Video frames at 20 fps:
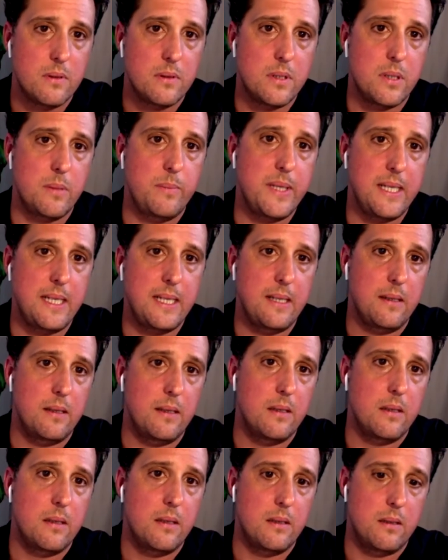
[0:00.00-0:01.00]
to be
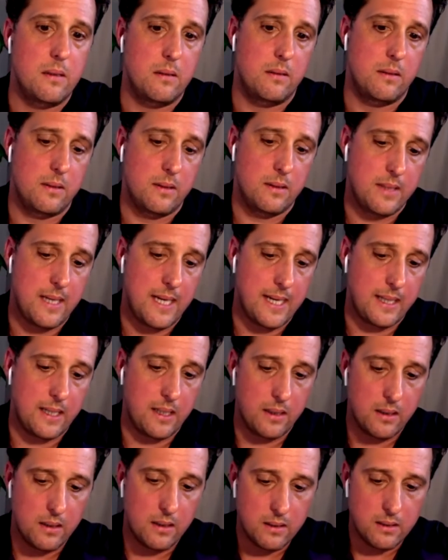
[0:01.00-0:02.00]

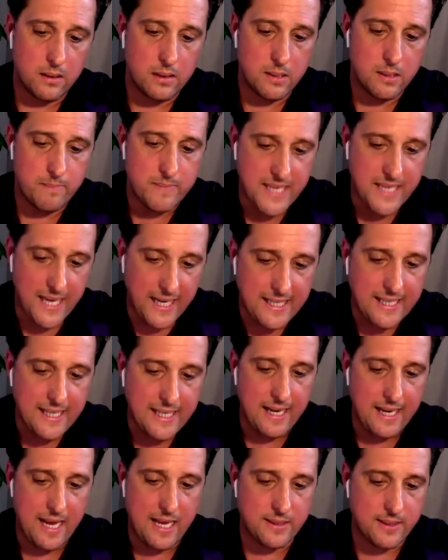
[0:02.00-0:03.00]
like, to take
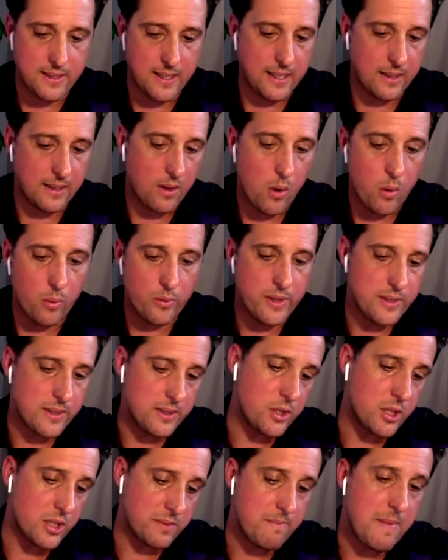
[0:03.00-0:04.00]
it as like, oh, this
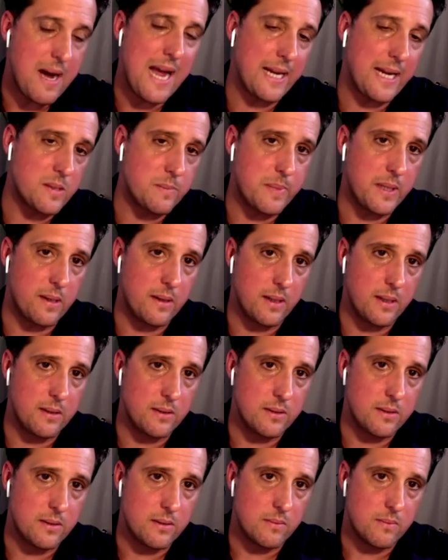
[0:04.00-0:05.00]
is just my
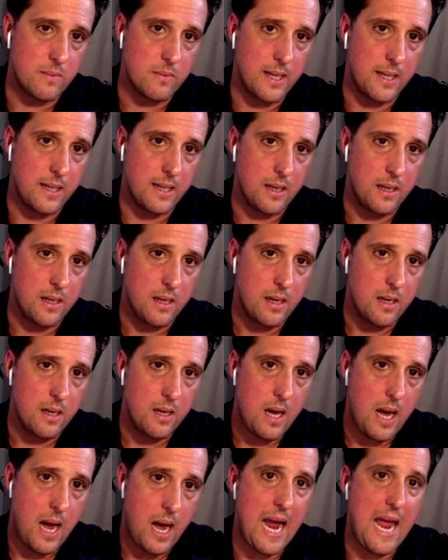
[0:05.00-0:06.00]
experience, right?
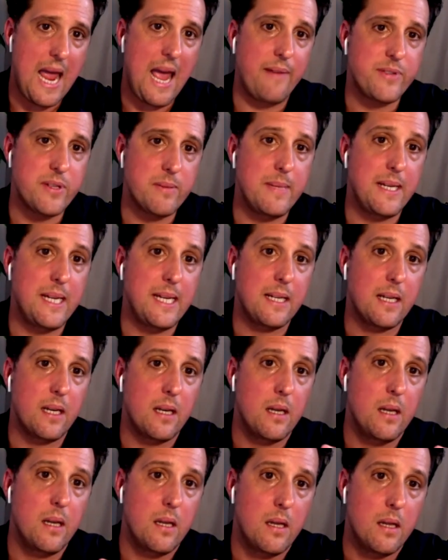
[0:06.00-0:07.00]
I have to make
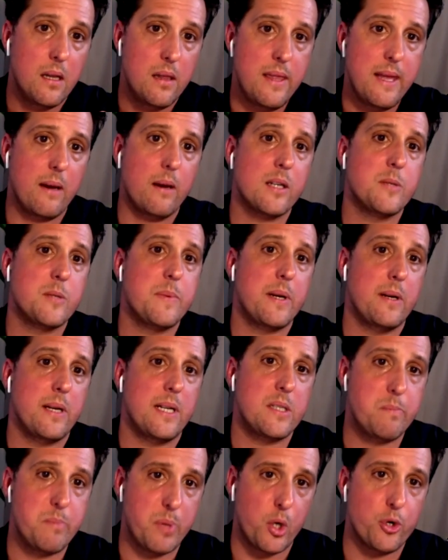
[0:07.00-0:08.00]
their
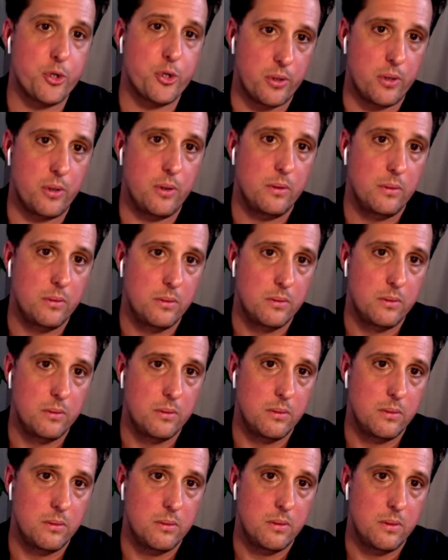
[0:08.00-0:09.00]
experience personal
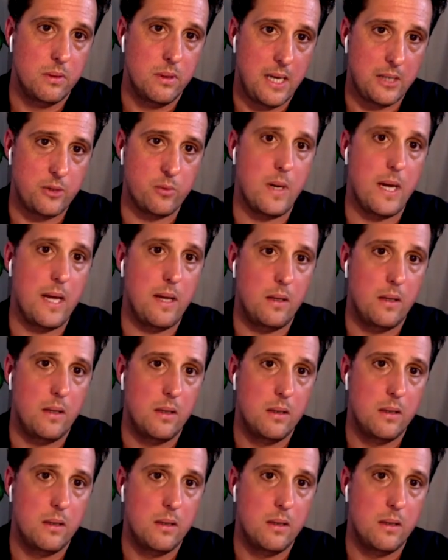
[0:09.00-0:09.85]
as well.